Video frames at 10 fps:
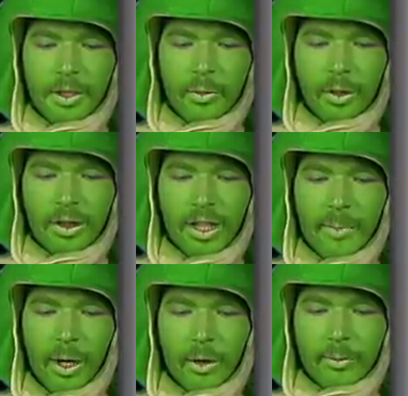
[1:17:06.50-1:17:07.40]
One time,
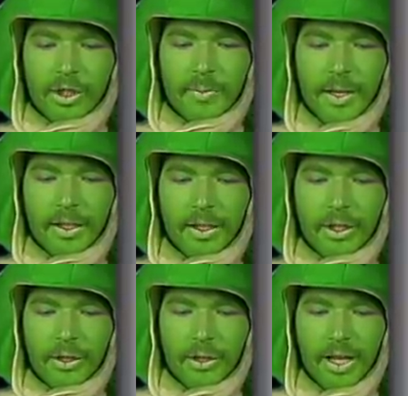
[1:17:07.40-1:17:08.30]
a homeless man in New
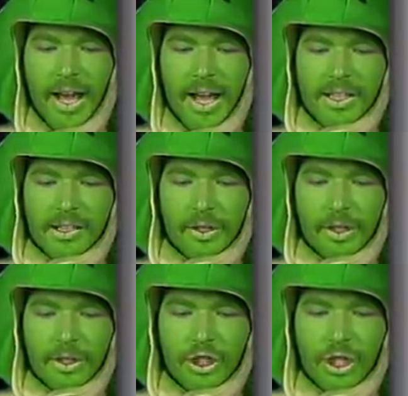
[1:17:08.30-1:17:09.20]
York asked if he
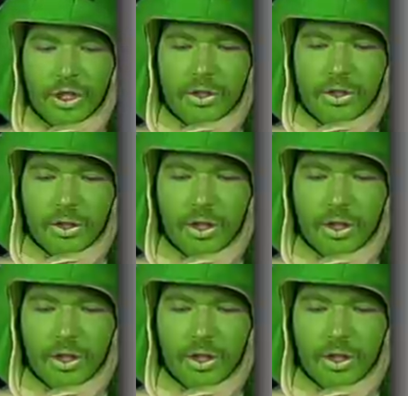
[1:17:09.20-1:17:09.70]
could jizz on